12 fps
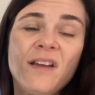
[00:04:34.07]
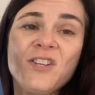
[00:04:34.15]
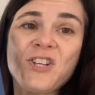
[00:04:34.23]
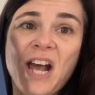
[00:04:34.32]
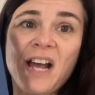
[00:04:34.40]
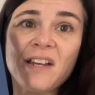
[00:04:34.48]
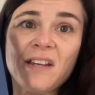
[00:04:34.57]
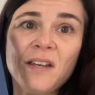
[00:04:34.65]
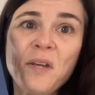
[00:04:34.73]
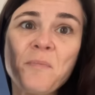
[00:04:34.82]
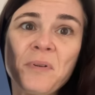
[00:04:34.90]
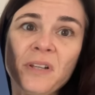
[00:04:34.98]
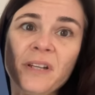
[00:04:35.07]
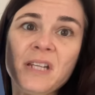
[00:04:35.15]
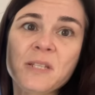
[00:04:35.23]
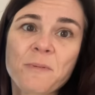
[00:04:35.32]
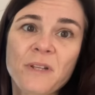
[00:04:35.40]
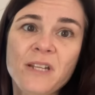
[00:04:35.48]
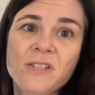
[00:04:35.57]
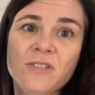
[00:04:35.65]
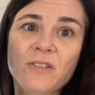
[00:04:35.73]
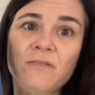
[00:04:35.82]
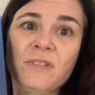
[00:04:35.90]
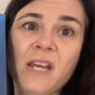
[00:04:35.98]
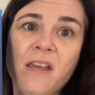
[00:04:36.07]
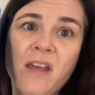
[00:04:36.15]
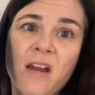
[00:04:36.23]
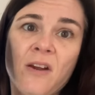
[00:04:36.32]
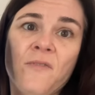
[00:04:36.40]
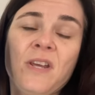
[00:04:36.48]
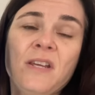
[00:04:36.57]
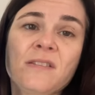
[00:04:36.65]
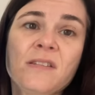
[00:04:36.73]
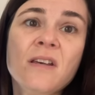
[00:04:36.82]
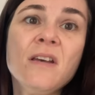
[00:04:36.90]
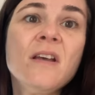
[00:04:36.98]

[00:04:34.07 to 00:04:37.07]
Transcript: Jack, please, please do take care of these.